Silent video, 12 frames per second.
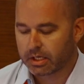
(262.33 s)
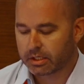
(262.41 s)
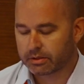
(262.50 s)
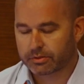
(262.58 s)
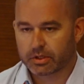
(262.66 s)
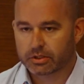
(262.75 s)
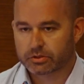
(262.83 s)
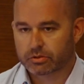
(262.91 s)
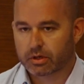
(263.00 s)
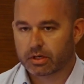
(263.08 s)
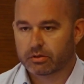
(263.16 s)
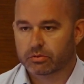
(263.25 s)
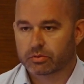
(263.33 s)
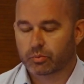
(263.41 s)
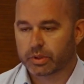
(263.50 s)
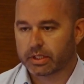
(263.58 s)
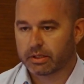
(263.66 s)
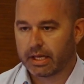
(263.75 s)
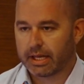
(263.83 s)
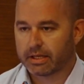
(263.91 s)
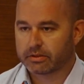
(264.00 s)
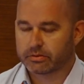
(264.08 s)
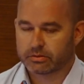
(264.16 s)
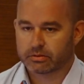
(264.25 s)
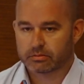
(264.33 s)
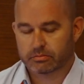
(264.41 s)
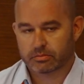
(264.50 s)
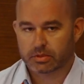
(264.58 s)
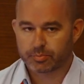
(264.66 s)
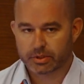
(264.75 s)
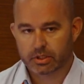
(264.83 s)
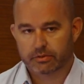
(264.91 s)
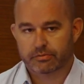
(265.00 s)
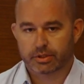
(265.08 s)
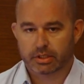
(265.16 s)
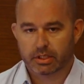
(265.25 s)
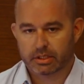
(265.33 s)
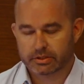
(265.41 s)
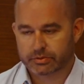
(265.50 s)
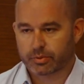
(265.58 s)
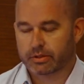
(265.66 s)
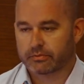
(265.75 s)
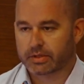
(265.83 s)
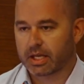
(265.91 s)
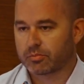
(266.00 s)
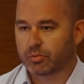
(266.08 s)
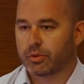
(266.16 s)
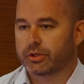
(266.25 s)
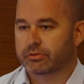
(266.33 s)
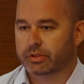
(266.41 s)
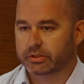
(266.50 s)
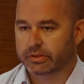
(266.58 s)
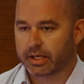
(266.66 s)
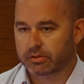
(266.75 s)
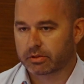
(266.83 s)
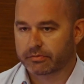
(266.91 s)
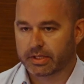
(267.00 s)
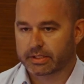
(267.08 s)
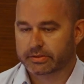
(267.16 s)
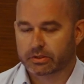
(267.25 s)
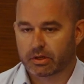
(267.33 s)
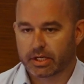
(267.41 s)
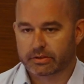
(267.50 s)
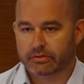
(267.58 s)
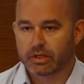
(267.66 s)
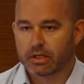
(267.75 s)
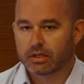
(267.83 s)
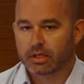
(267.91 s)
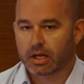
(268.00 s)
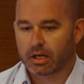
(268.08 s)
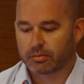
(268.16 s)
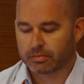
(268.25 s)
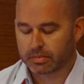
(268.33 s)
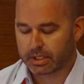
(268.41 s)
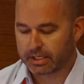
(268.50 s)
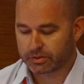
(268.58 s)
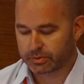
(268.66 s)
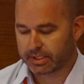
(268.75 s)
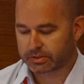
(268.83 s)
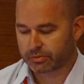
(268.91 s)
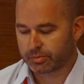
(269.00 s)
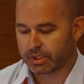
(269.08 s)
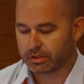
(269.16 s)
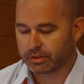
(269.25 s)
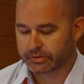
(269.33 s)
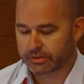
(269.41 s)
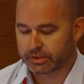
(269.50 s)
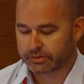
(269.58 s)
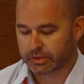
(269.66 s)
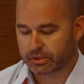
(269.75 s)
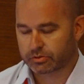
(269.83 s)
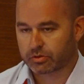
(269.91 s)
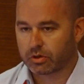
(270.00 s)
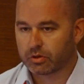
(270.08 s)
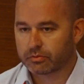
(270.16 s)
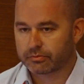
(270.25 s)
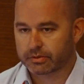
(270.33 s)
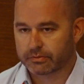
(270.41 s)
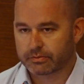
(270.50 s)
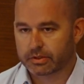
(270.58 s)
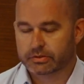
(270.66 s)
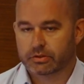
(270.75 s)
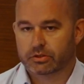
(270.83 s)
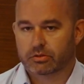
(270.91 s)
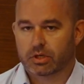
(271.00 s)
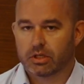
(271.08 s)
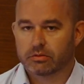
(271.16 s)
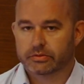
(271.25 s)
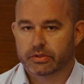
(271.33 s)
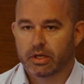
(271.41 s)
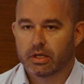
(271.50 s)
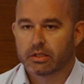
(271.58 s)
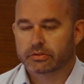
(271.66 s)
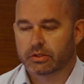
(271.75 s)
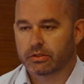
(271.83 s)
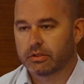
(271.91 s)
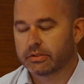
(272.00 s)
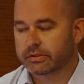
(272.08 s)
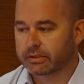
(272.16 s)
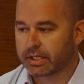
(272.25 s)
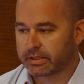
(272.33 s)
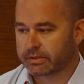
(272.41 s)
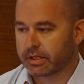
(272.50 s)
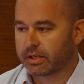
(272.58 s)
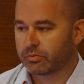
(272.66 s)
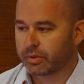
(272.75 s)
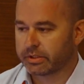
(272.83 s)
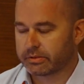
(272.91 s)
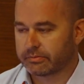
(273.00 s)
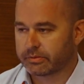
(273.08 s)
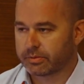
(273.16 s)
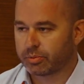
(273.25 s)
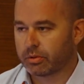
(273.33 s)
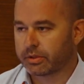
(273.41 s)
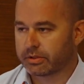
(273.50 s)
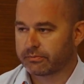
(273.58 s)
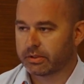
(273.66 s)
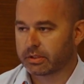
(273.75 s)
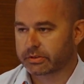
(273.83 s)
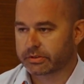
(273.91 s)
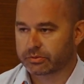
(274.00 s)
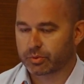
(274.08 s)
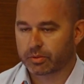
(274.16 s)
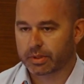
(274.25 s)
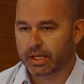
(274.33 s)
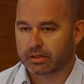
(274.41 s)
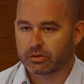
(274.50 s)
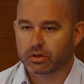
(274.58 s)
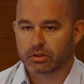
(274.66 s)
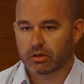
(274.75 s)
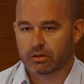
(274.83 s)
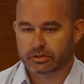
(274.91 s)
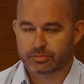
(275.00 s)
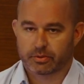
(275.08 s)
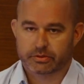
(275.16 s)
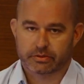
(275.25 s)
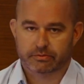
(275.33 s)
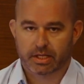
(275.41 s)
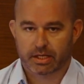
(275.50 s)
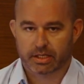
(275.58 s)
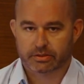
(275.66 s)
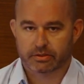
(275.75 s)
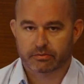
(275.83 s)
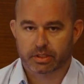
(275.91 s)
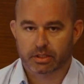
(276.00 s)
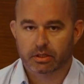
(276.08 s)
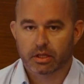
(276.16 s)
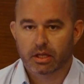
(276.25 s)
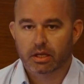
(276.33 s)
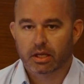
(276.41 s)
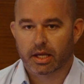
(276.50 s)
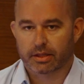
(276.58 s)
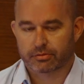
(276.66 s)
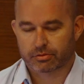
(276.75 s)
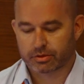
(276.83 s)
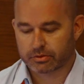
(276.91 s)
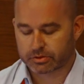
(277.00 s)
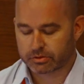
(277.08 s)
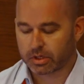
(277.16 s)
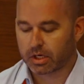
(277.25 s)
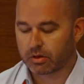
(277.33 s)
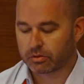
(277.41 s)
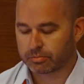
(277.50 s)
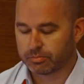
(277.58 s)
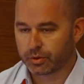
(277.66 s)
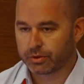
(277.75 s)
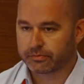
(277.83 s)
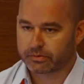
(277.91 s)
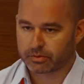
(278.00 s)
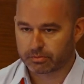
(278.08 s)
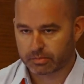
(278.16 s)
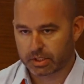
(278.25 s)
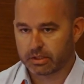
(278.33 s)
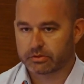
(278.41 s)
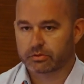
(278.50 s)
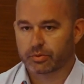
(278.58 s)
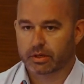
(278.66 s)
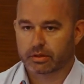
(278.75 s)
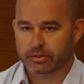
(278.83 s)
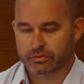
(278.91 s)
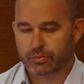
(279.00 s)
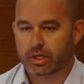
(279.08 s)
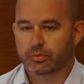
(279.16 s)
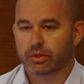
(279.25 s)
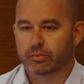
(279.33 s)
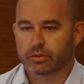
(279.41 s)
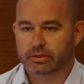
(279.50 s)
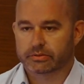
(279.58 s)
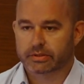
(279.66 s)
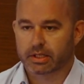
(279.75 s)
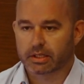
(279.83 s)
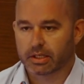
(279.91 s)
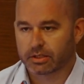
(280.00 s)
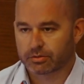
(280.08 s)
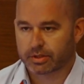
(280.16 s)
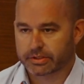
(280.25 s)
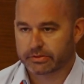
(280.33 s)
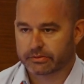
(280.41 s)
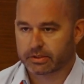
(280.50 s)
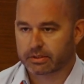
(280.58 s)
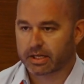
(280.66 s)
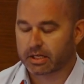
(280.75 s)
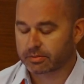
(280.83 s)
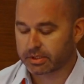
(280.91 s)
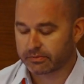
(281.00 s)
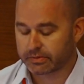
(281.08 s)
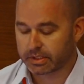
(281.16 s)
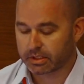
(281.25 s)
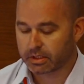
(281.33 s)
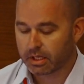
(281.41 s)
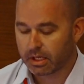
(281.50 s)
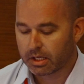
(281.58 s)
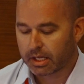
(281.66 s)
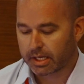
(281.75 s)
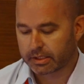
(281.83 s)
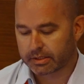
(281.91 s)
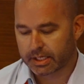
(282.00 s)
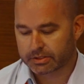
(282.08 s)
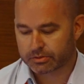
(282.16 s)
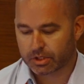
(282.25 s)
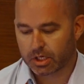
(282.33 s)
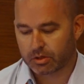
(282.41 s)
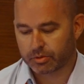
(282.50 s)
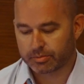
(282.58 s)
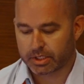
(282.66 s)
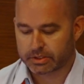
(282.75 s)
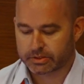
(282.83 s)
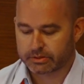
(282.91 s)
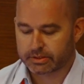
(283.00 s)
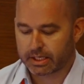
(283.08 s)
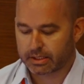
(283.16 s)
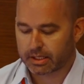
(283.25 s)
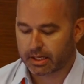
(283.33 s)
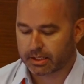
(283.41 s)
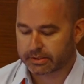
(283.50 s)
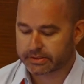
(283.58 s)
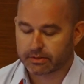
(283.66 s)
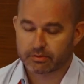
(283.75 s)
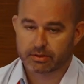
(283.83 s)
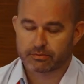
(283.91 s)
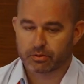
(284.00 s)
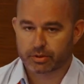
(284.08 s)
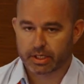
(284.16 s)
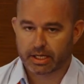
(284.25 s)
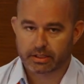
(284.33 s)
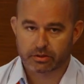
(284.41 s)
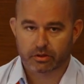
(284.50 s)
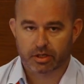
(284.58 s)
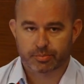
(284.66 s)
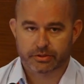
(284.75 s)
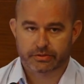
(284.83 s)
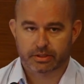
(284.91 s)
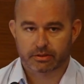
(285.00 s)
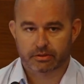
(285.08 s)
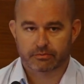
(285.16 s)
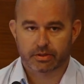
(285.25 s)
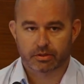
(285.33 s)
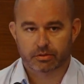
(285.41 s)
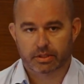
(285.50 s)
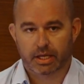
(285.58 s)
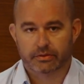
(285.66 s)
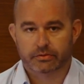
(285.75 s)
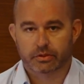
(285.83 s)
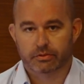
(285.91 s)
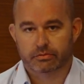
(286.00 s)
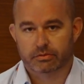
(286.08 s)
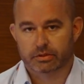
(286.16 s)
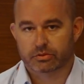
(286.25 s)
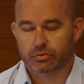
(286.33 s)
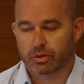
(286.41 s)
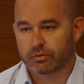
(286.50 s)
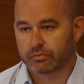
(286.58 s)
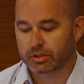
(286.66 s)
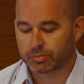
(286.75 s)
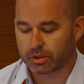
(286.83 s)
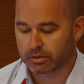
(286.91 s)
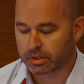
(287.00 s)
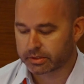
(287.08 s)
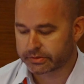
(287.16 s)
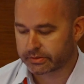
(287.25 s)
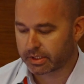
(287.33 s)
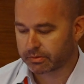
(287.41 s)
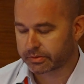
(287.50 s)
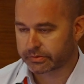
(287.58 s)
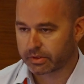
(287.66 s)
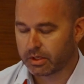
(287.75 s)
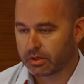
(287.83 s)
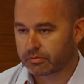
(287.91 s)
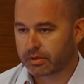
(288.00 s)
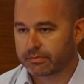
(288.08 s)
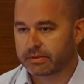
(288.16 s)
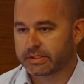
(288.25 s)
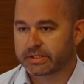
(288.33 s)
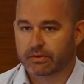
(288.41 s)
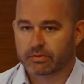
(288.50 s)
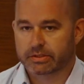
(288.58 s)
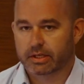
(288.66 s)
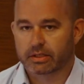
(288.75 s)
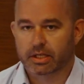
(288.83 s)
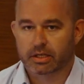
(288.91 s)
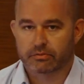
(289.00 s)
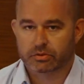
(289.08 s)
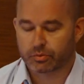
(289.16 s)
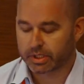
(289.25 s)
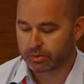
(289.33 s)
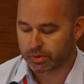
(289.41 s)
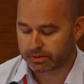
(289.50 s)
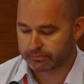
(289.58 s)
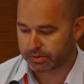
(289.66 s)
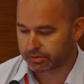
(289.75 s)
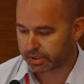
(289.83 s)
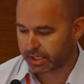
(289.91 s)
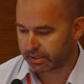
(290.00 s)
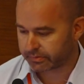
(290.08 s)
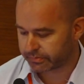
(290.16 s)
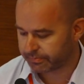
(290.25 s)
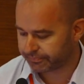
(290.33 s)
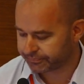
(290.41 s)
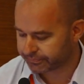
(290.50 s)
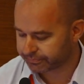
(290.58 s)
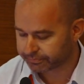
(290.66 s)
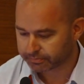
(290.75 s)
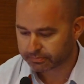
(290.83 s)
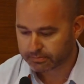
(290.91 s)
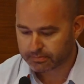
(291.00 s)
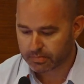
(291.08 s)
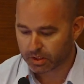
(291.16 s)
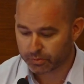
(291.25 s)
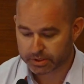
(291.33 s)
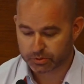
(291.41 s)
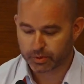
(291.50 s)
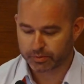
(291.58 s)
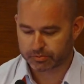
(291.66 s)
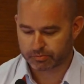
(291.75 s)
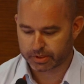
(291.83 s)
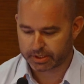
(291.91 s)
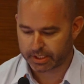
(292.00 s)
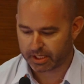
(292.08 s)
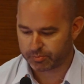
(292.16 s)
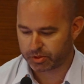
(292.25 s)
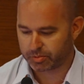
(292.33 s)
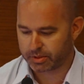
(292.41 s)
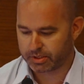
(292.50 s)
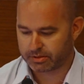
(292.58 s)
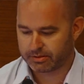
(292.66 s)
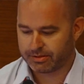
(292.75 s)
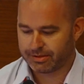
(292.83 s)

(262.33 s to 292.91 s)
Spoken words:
In the third trial, we had a bit over a year's worth of camera monitoring data of that site, as we'd been using it as a control for the first 2 trials. So using that data, we deployed the Felixers where we had known hotspots of cat activity, and through the trial moved them into areas where we were seeing increases in cat activity. And in that trial, we managed to take out 74 to 89% of the feral cats over a 12-week period. So that was roughly 17 out of 21 feral cats, which we were really happy about.